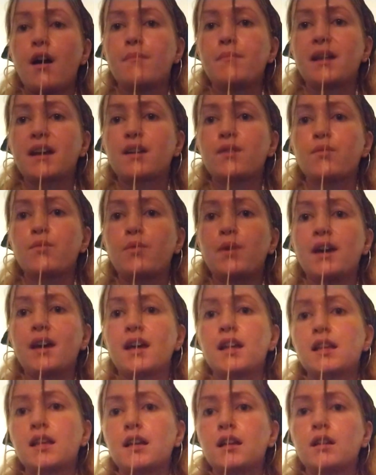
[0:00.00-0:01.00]
like a
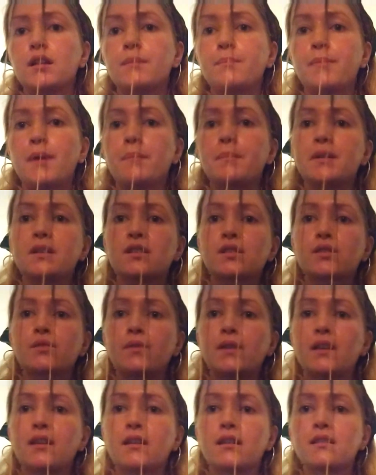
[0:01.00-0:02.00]
weird little bubble and
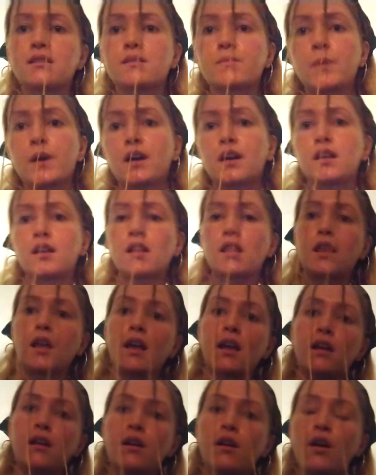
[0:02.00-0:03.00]
squeak inspired
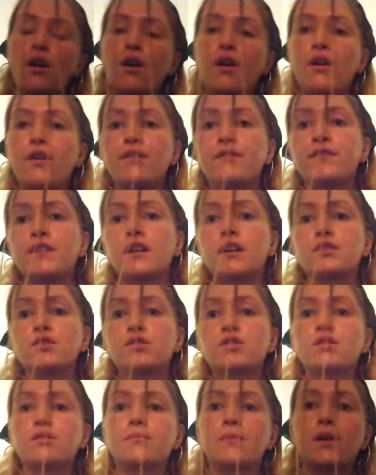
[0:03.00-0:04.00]
thing for
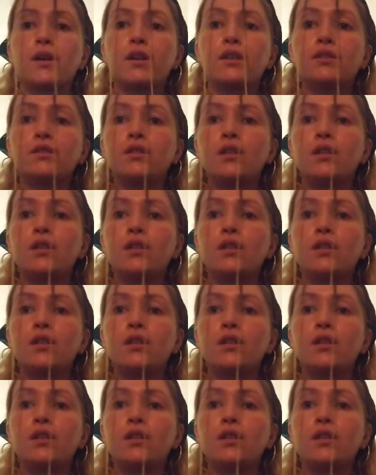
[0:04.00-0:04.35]
lunch tomorrow.